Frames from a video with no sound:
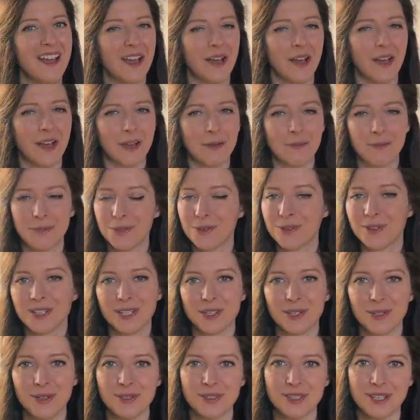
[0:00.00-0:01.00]
I purely
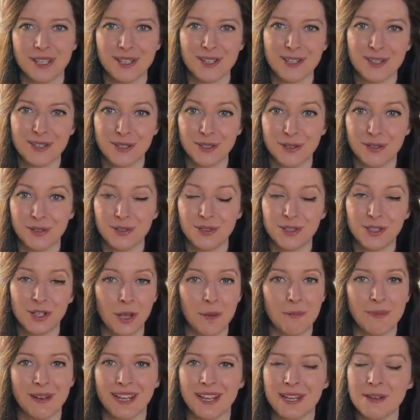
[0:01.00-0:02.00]
use it to
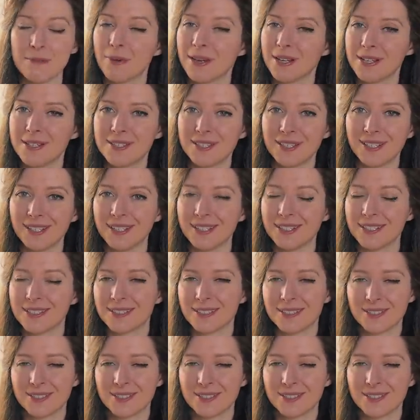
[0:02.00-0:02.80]
germinate my seeds,